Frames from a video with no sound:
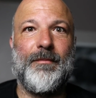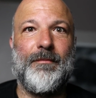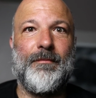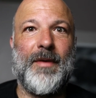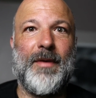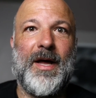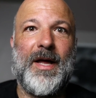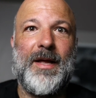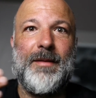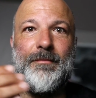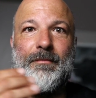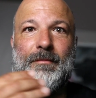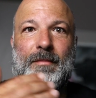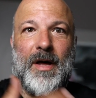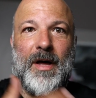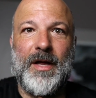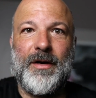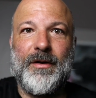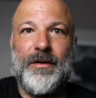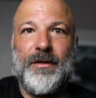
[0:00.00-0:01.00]
my
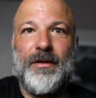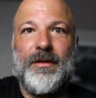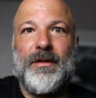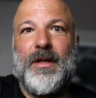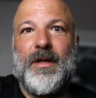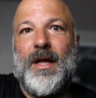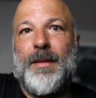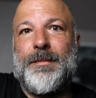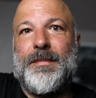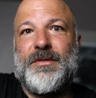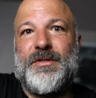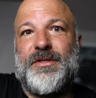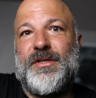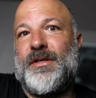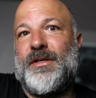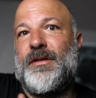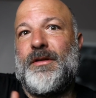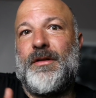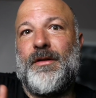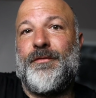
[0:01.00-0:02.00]
model up
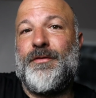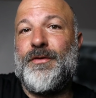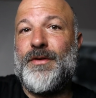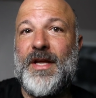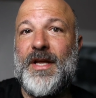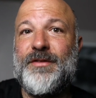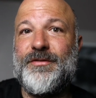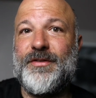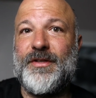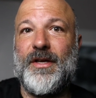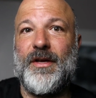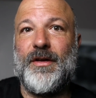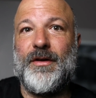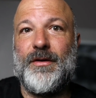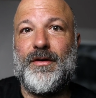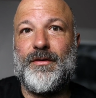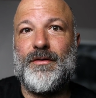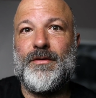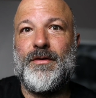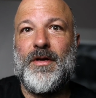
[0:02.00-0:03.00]
until a few days
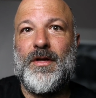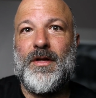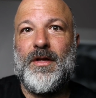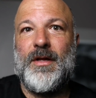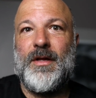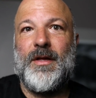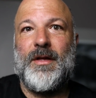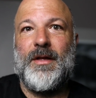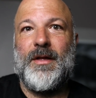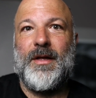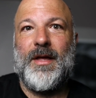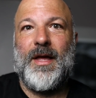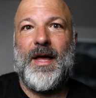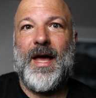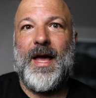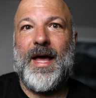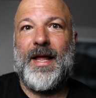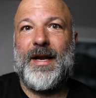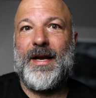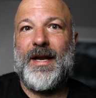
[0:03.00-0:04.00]
ago
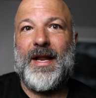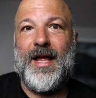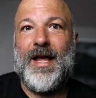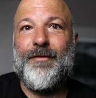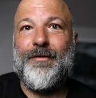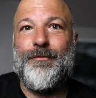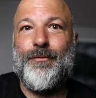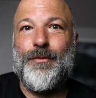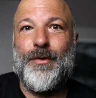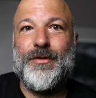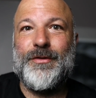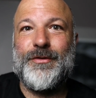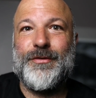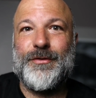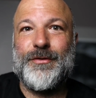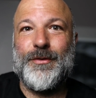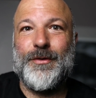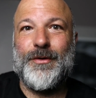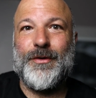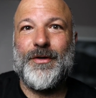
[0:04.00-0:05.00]
had an F1
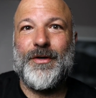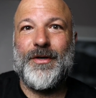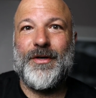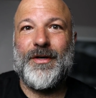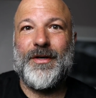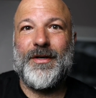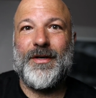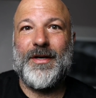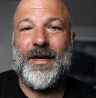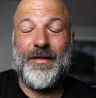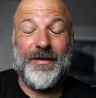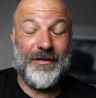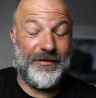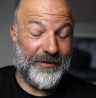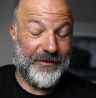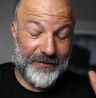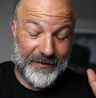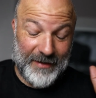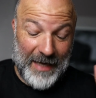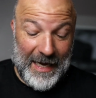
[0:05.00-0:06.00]
score, and this
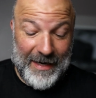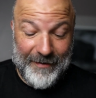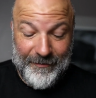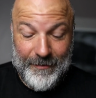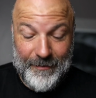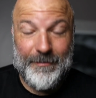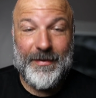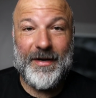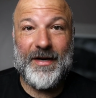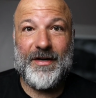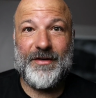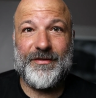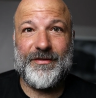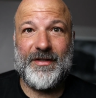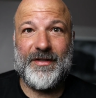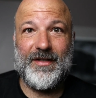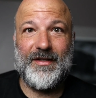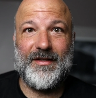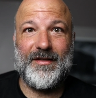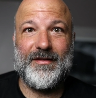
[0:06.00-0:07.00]
is kind of
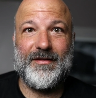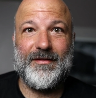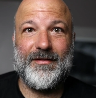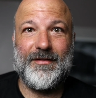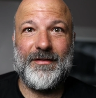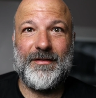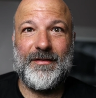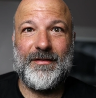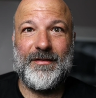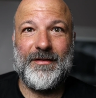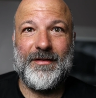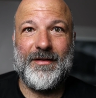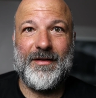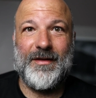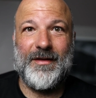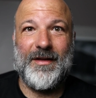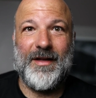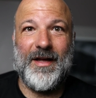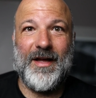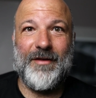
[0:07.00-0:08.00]
embarrassing,
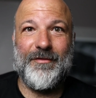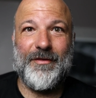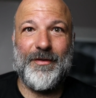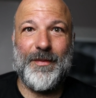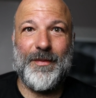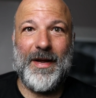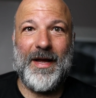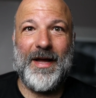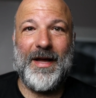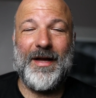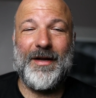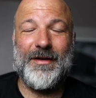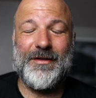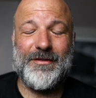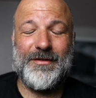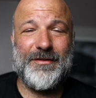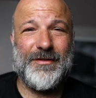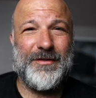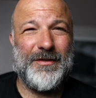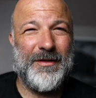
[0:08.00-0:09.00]
of
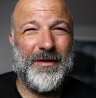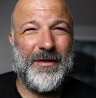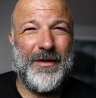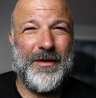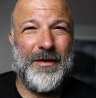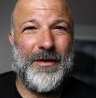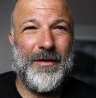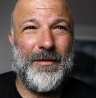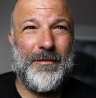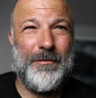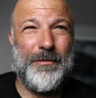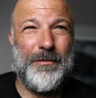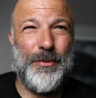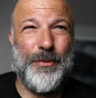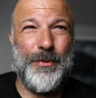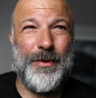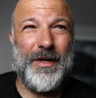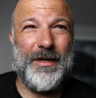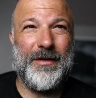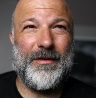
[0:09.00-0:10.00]
around
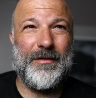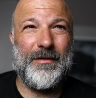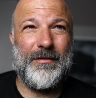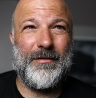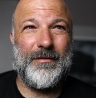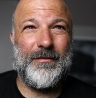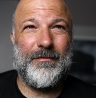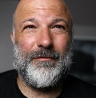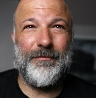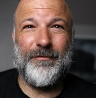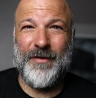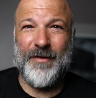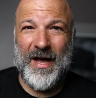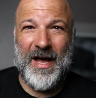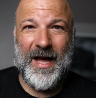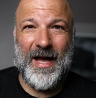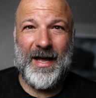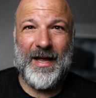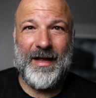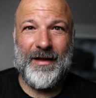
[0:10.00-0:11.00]

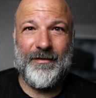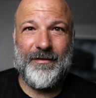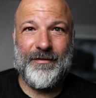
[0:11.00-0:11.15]
0.5.